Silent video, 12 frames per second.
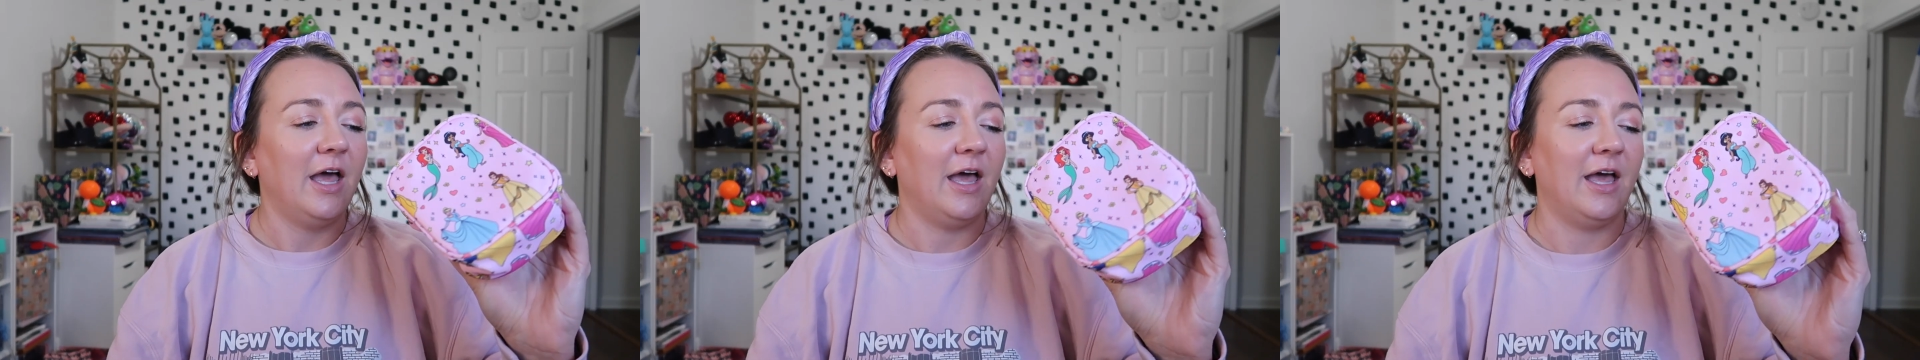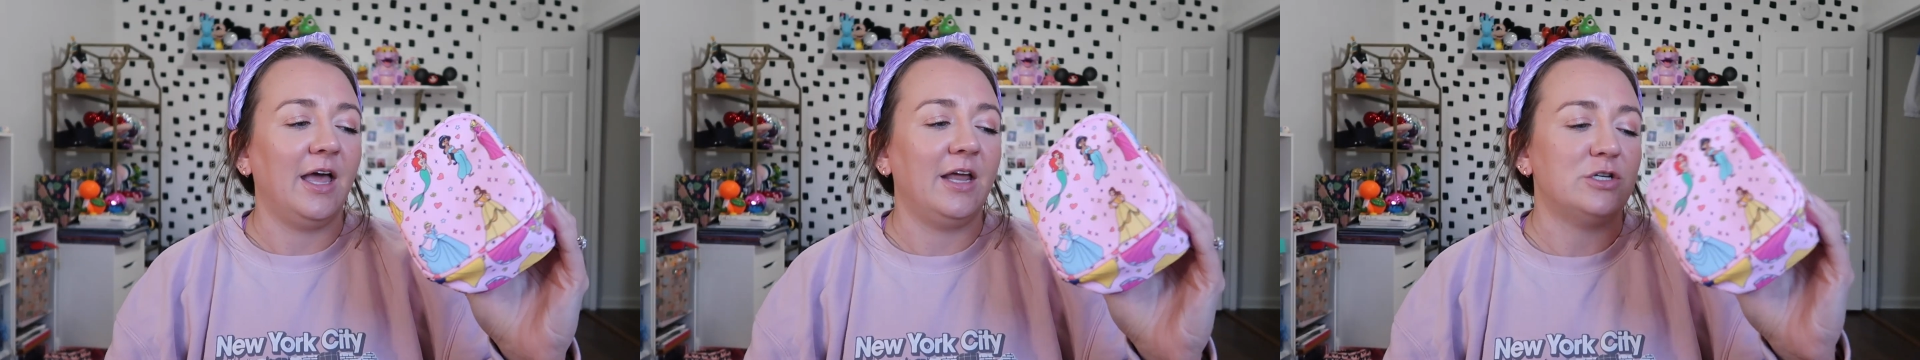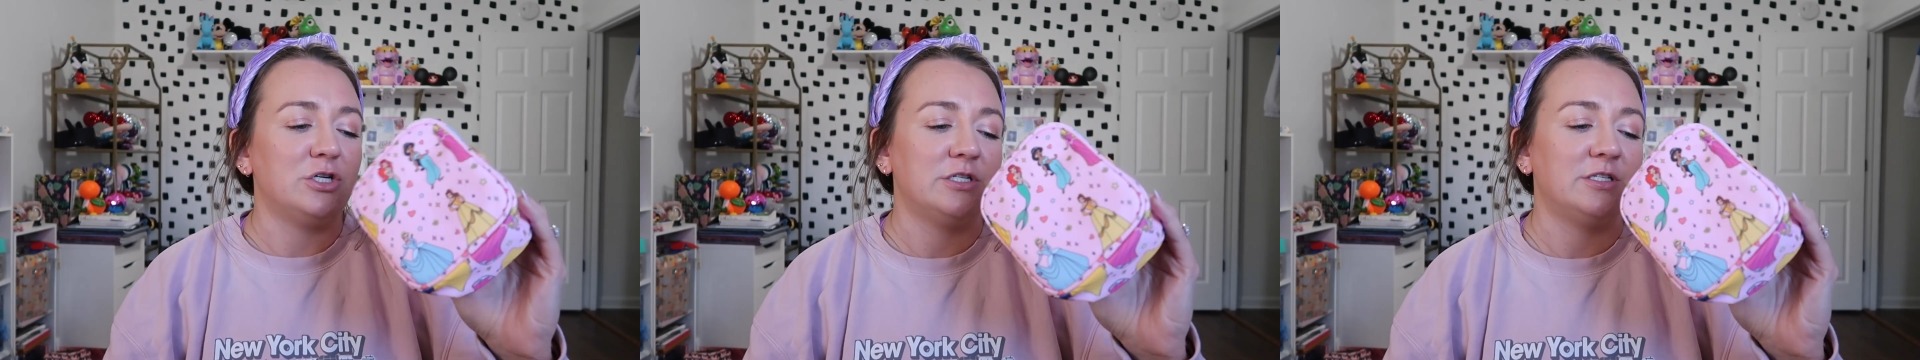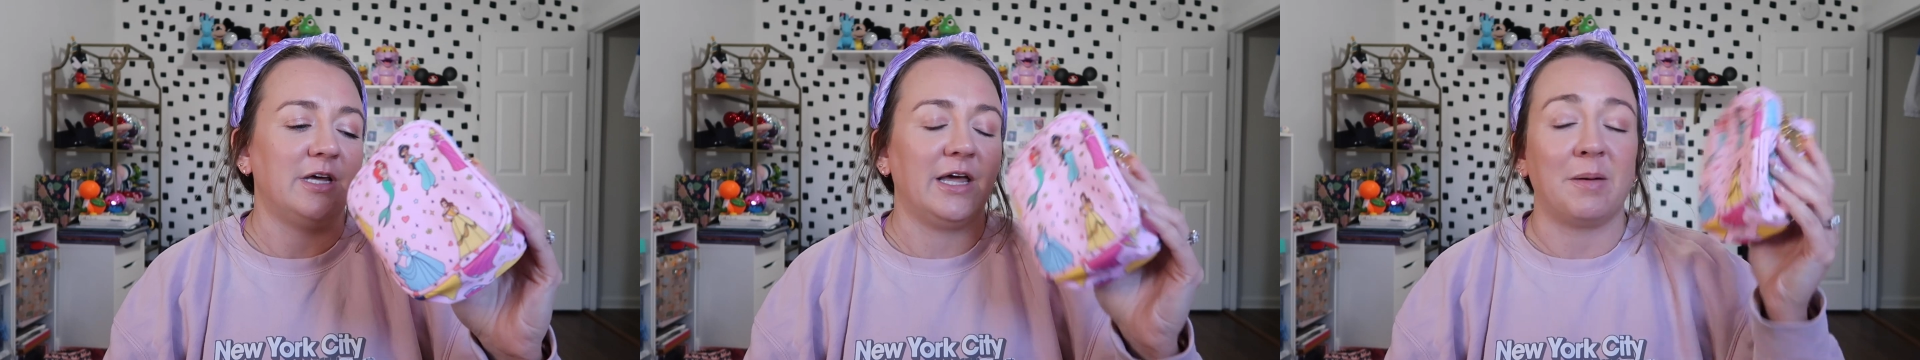and
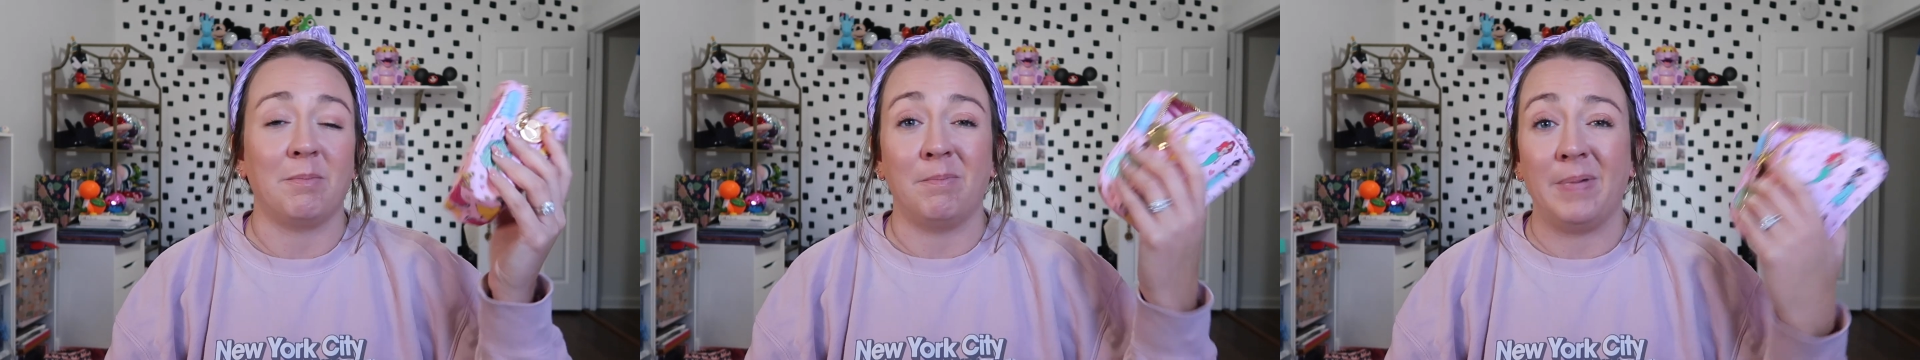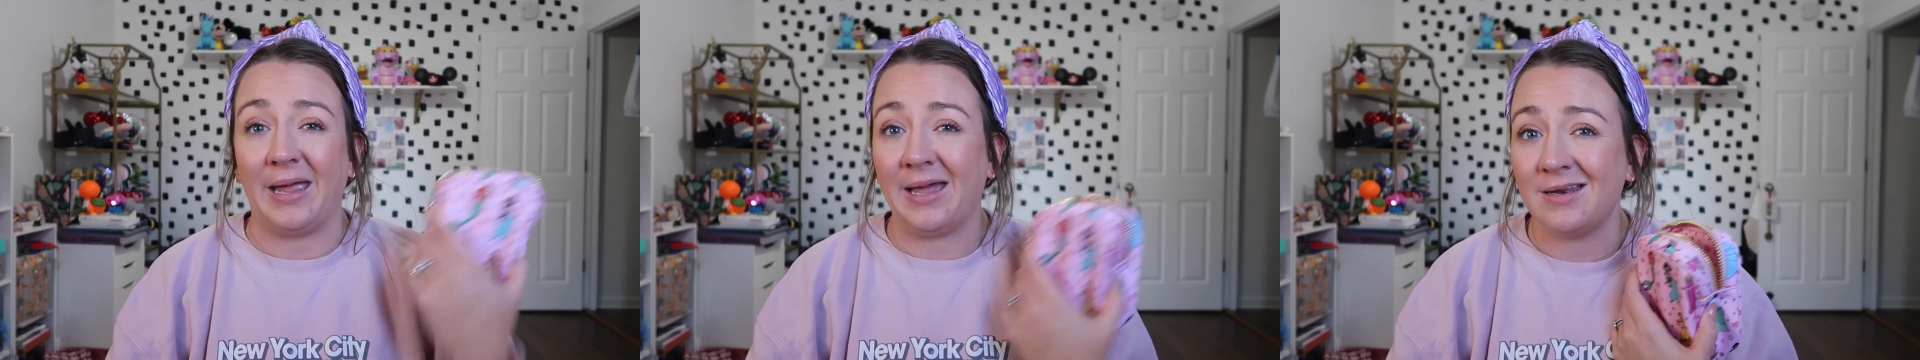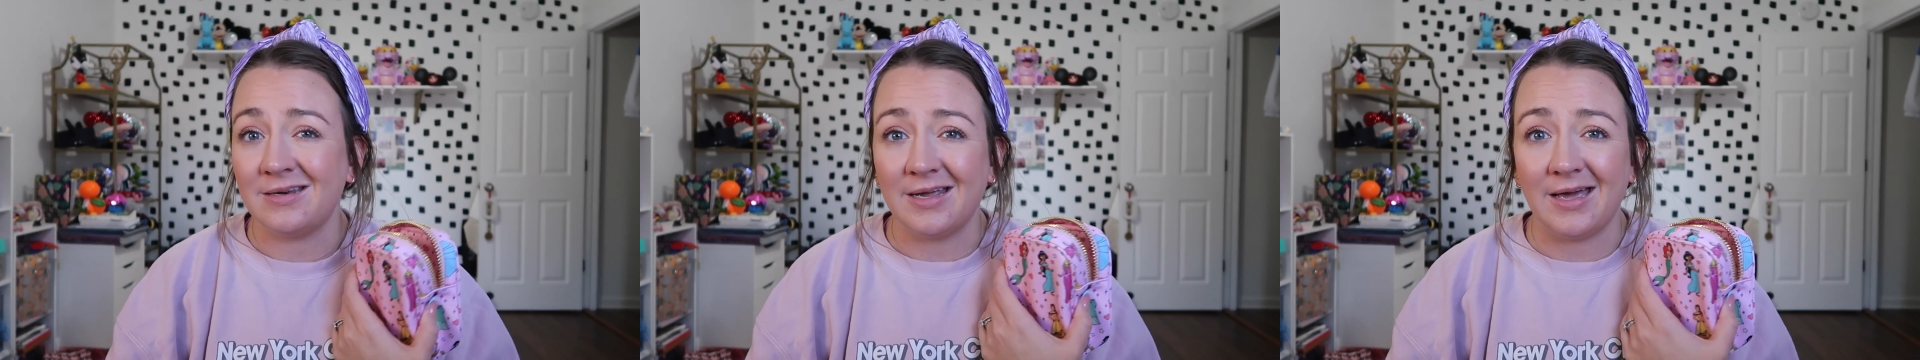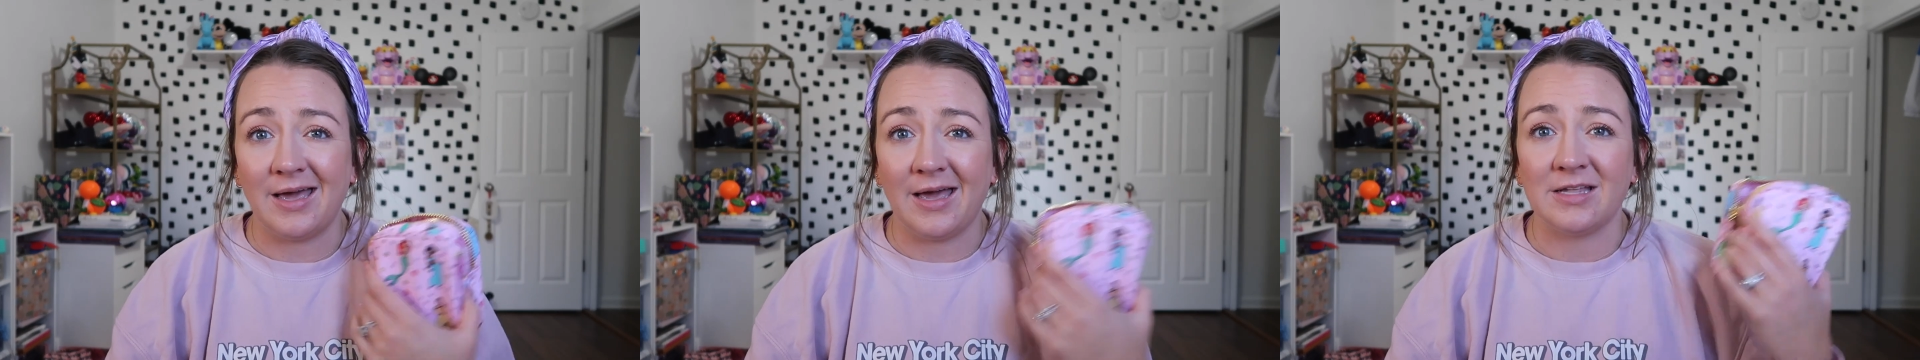just like
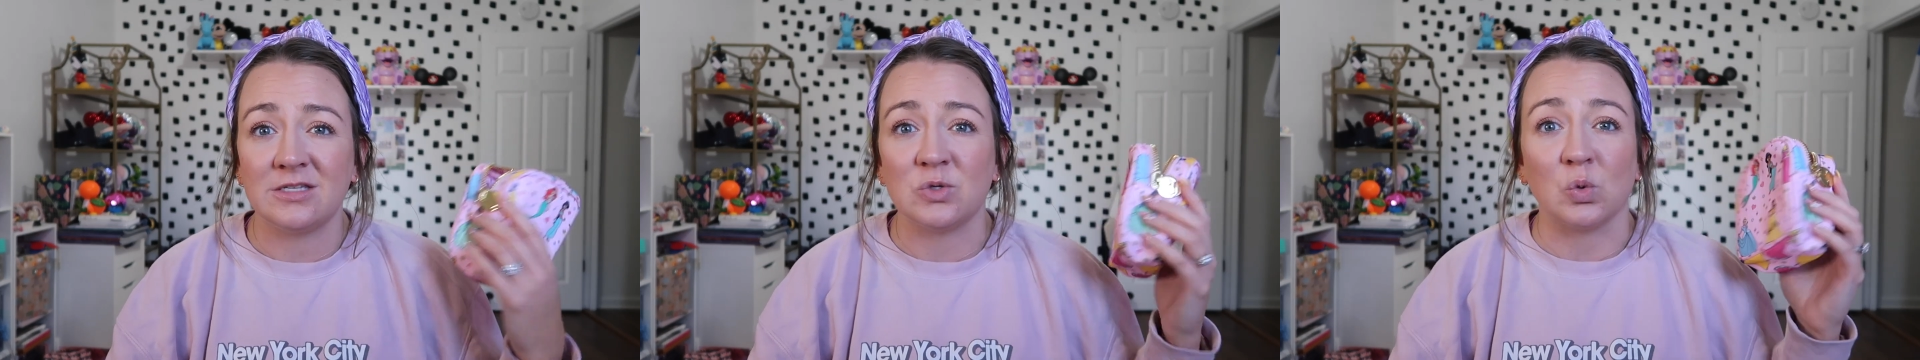band-aids,